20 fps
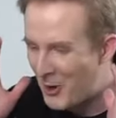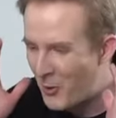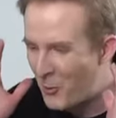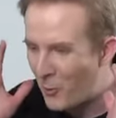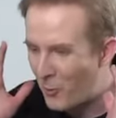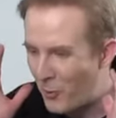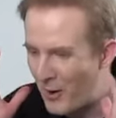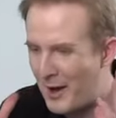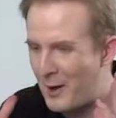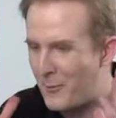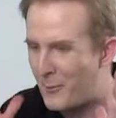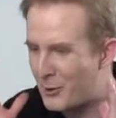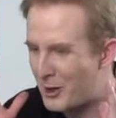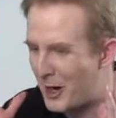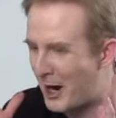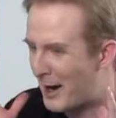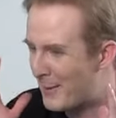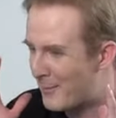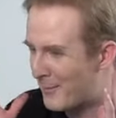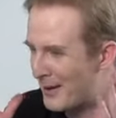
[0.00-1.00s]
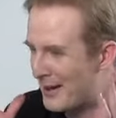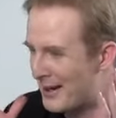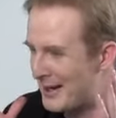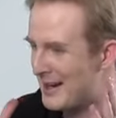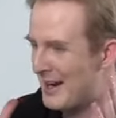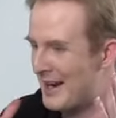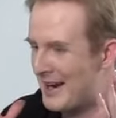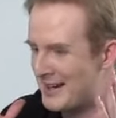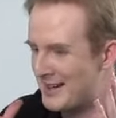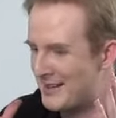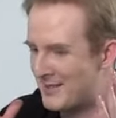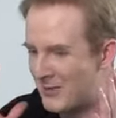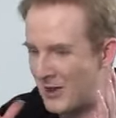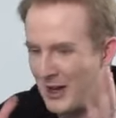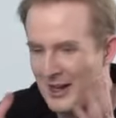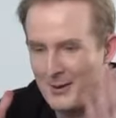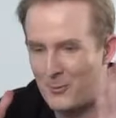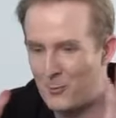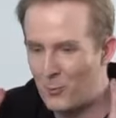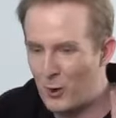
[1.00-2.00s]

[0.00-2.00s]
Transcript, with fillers: where would I be in, like,